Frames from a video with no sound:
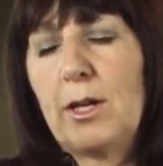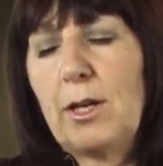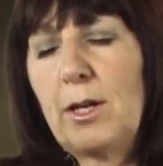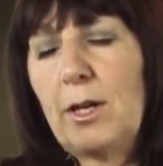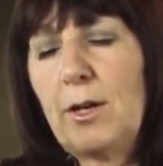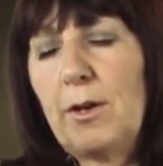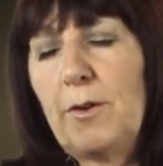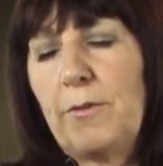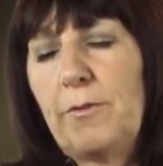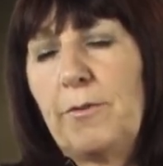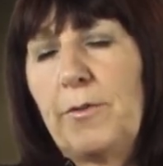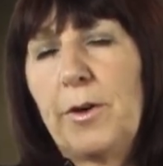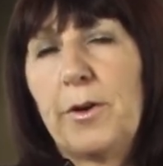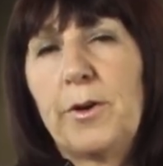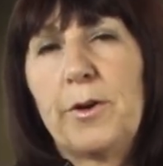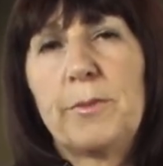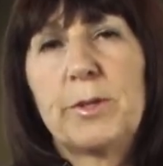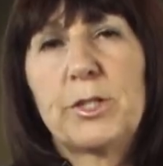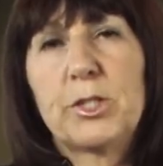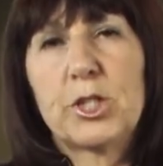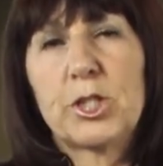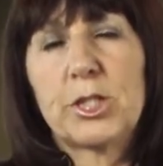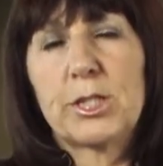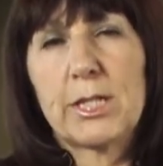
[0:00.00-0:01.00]
very
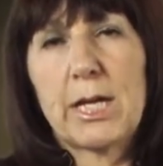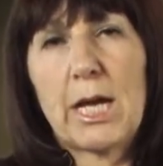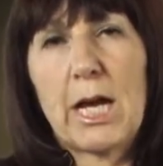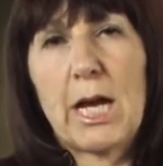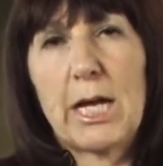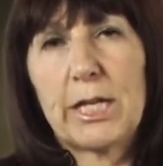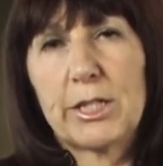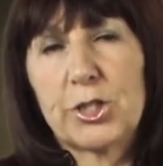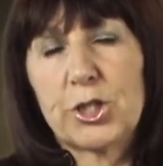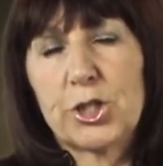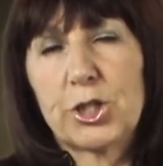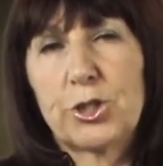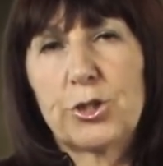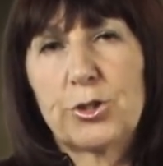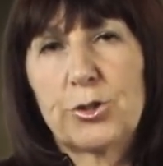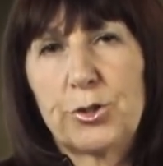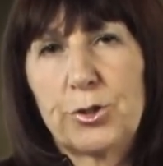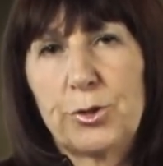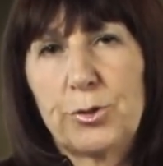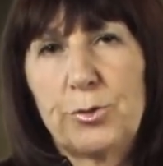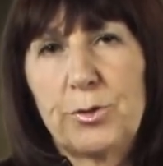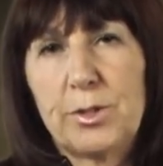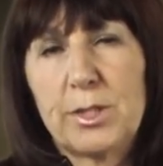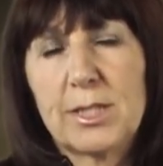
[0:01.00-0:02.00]
much attached
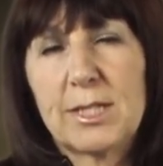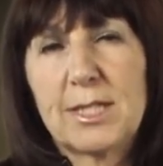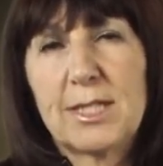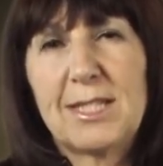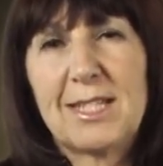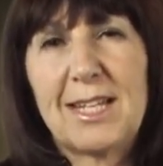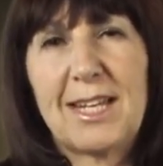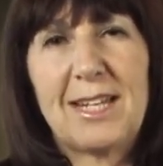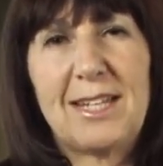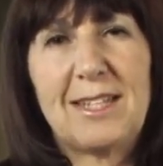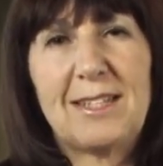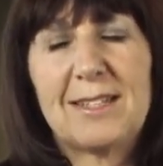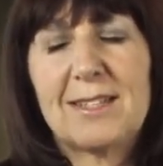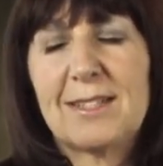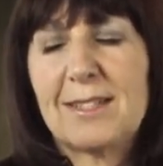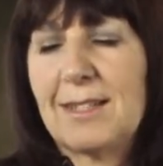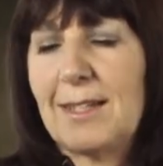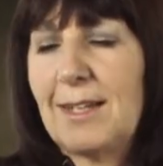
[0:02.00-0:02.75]
to the state,